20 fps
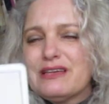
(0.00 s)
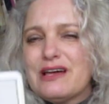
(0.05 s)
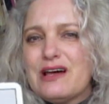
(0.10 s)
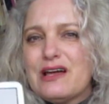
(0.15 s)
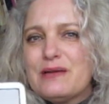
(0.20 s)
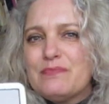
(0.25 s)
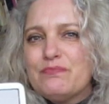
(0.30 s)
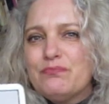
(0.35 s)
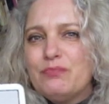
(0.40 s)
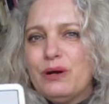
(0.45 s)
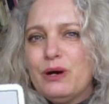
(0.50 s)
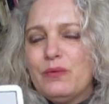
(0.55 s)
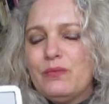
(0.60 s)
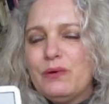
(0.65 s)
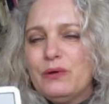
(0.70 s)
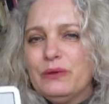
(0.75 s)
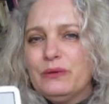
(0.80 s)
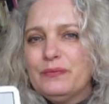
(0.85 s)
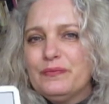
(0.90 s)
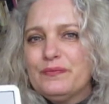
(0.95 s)
time
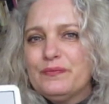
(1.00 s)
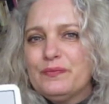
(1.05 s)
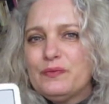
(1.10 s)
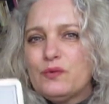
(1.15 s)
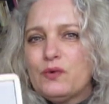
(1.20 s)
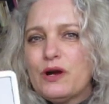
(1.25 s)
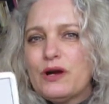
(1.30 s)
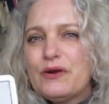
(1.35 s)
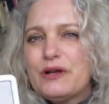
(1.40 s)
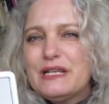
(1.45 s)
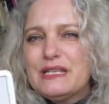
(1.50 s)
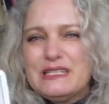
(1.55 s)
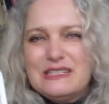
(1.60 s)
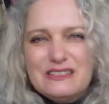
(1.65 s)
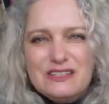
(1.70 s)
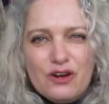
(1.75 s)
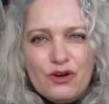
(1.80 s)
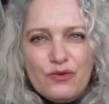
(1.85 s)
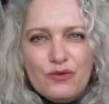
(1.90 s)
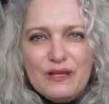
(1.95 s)
bubble where it
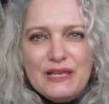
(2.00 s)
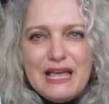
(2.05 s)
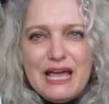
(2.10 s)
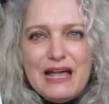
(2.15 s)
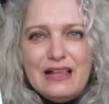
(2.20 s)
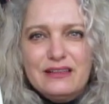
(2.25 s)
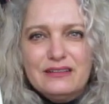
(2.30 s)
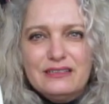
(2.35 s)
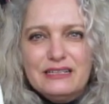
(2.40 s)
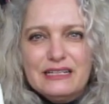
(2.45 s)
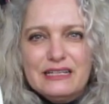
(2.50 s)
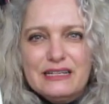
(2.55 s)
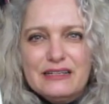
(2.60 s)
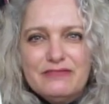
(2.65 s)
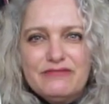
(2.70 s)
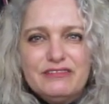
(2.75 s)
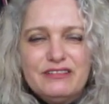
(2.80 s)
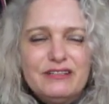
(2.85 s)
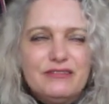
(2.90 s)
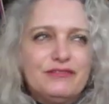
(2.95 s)
is our reality,
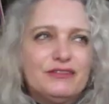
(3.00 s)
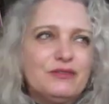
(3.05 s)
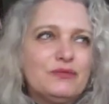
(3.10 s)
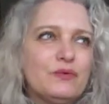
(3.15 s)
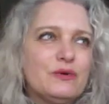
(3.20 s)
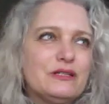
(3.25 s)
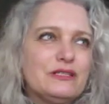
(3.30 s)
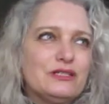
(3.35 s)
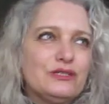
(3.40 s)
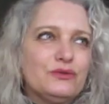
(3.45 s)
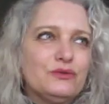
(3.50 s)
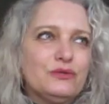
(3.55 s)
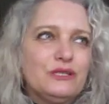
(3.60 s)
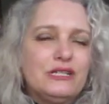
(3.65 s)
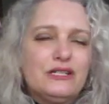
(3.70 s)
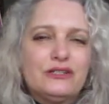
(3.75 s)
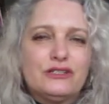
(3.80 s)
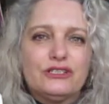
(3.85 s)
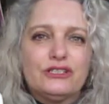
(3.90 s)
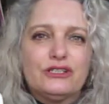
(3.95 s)
even if it was two
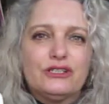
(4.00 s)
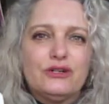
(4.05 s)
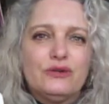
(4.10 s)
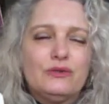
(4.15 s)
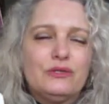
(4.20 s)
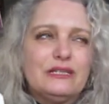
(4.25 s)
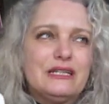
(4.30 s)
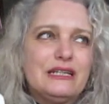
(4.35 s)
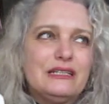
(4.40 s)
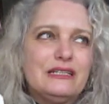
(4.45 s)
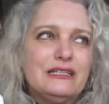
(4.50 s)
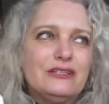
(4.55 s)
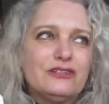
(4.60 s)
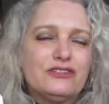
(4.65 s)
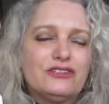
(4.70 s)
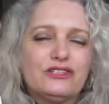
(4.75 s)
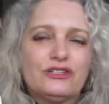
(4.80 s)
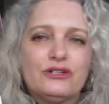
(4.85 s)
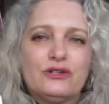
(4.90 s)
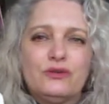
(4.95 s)
years ago, 10
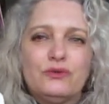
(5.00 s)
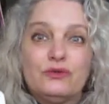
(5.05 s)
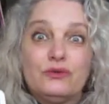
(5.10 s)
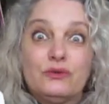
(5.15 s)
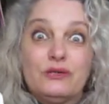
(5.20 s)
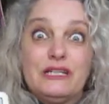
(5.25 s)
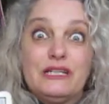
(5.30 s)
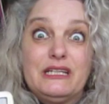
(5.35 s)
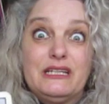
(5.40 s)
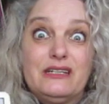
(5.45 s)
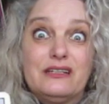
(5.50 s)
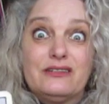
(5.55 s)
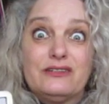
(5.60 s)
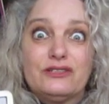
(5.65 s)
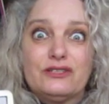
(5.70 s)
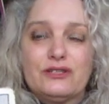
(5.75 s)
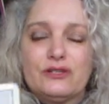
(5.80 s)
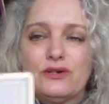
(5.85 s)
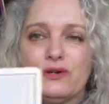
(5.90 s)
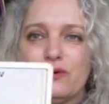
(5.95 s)
years ago, 20
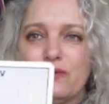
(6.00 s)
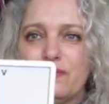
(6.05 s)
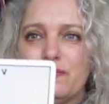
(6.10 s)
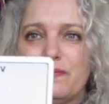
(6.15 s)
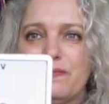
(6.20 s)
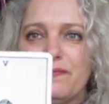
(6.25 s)
years ago.